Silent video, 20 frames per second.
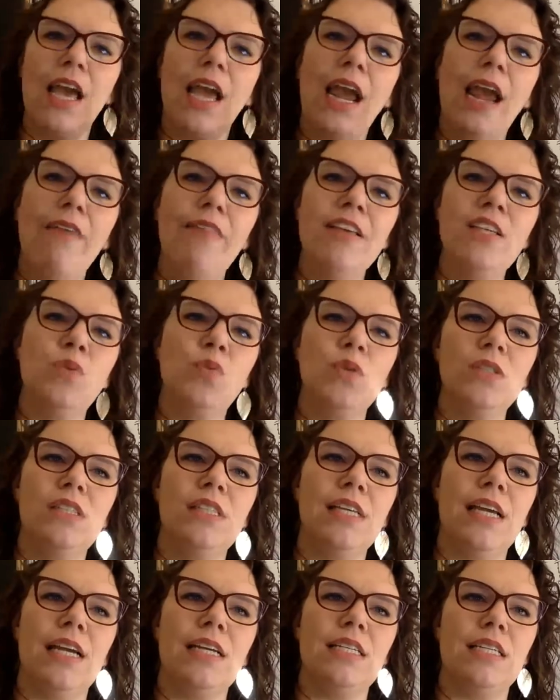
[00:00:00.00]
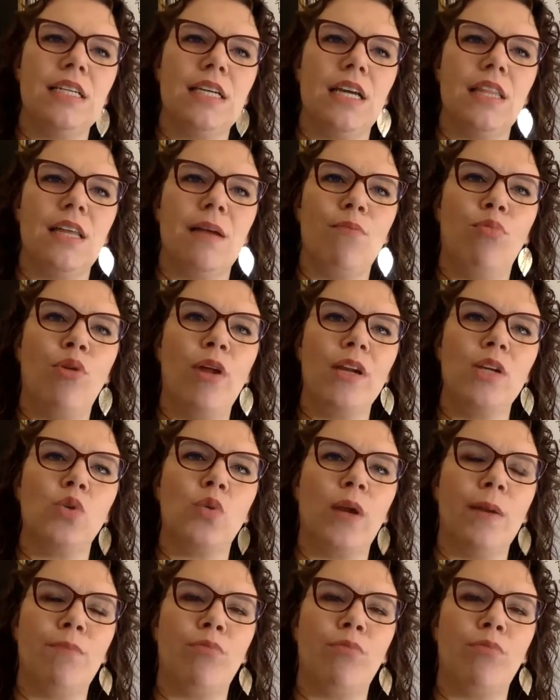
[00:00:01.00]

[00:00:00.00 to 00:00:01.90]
And this was the idea that predatory